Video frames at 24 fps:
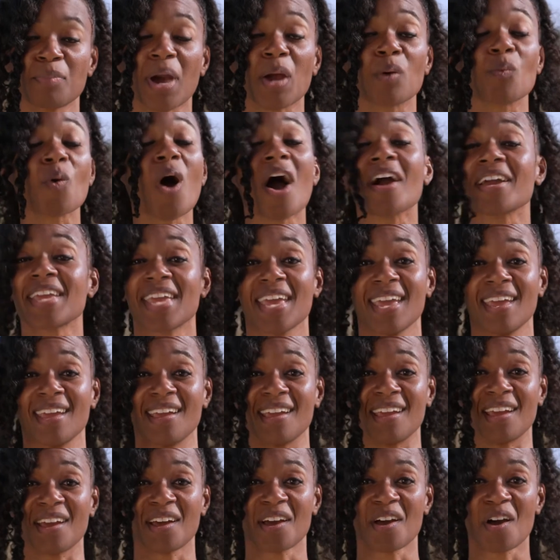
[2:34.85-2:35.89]
By
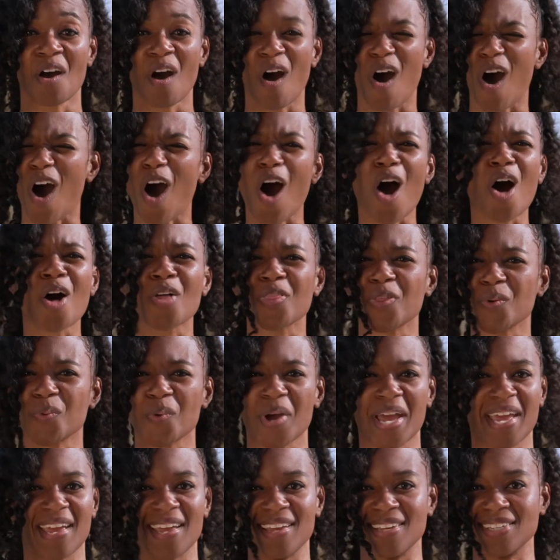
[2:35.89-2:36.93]
walking all the
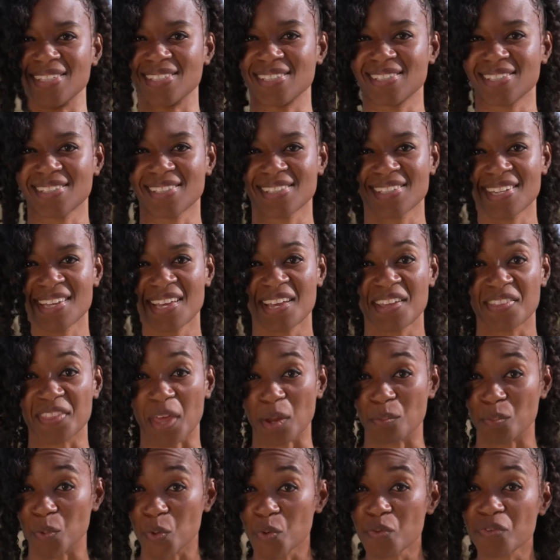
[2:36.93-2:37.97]
ways
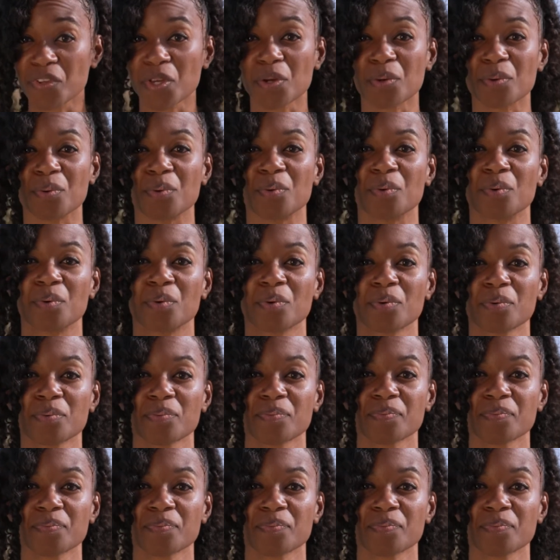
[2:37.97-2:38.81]
that move you